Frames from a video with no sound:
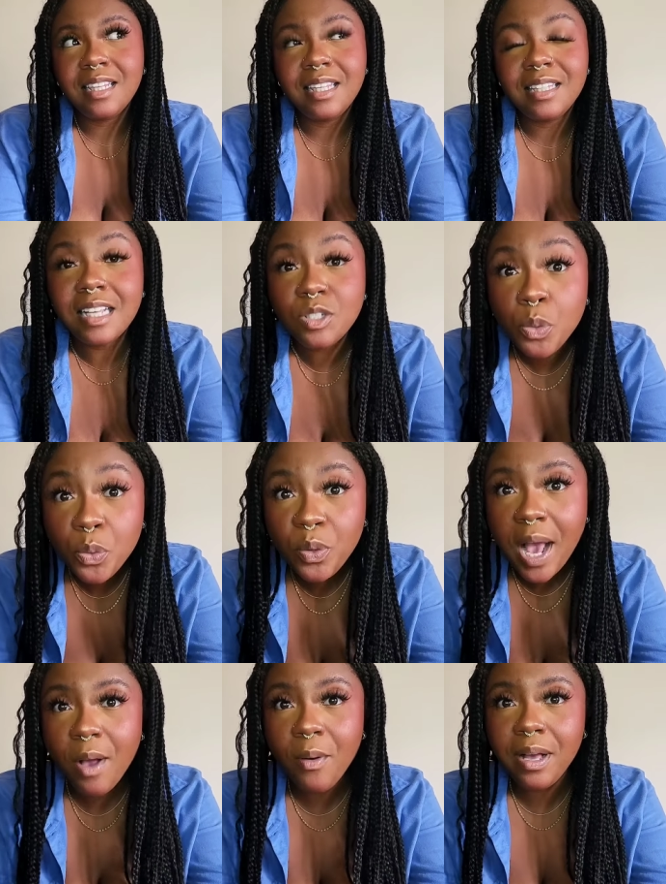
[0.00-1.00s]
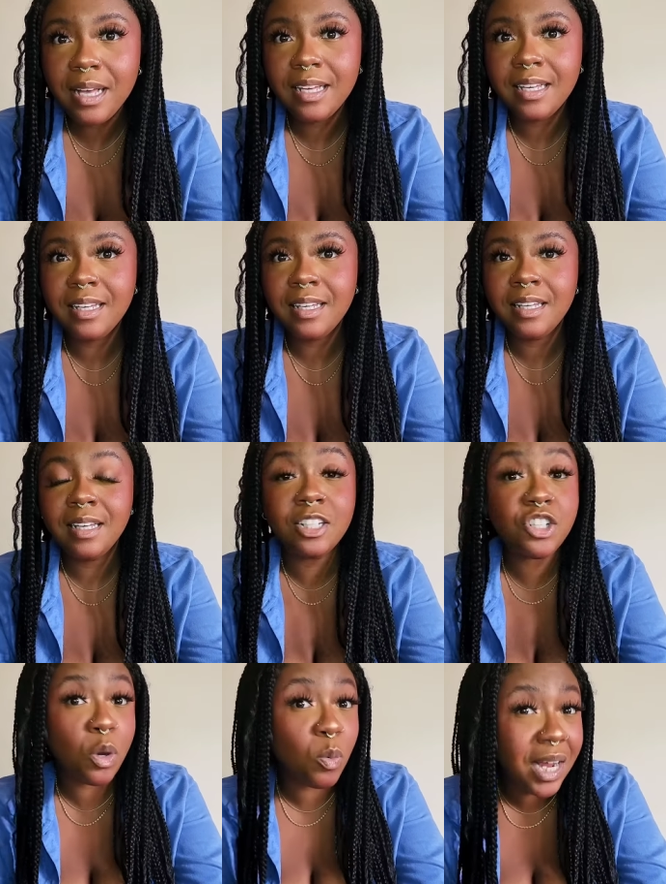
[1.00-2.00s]
That's who now? It's
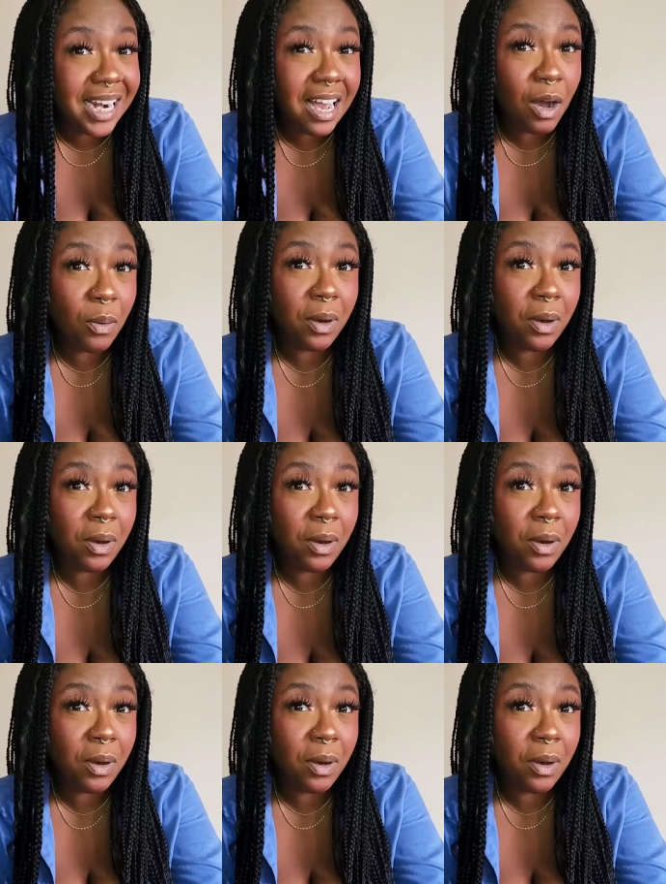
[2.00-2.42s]
your what now?